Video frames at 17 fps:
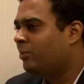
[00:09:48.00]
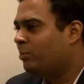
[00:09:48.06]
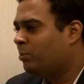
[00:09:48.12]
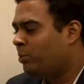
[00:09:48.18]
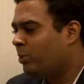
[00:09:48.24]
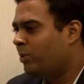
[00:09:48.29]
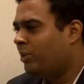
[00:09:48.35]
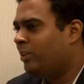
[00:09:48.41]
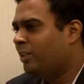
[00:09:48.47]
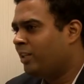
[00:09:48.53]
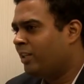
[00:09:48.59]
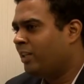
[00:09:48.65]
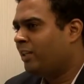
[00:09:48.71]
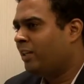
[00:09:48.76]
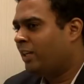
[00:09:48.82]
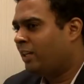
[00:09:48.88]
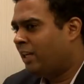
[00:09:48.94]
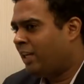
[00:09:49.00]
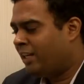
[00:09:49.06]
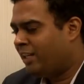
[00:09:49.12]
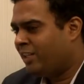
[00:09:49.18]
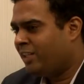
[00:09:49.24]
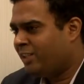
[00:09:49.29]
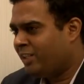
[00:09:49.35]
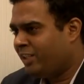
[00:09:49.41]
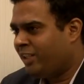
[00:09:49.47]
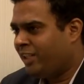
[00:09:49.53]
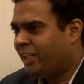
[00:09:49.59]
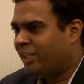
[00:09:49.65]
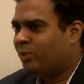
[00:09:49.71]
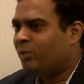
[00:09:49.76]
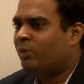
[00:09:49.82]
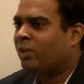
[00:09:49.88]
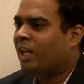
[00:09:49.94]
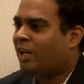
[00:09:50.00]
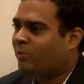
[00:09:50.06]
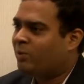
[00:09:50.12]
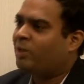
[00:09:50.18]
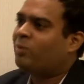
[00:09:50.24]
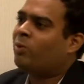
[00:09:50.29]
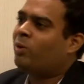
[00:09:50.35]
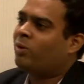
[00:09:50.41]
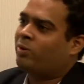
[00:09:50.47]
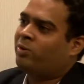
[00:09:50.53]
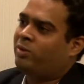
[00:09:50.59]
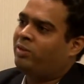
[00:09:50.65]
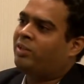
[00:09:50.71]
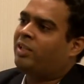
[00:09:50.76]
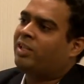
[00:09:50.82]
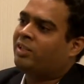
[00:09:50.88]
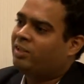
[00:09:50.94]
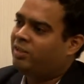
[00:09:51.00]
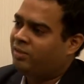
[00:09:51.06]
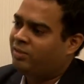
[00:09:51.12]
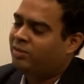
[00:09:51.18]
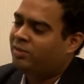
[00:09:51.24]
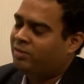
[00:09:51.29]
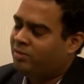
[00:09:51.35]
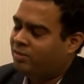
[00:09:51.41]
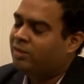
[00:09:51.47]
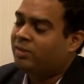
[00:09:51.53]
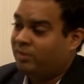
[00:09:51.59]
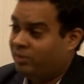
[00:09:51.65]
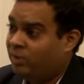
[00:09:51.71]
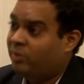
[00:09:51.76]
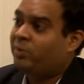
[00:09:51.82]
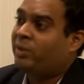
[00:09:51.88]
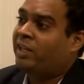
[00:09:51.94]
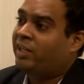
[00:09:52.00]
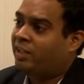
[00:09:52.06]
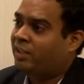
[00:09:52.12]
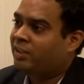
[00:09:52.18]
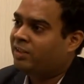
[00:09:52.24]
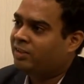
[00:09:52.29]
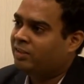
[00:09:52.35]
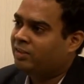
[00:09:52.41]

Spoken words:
Put energy into loving what they are reading.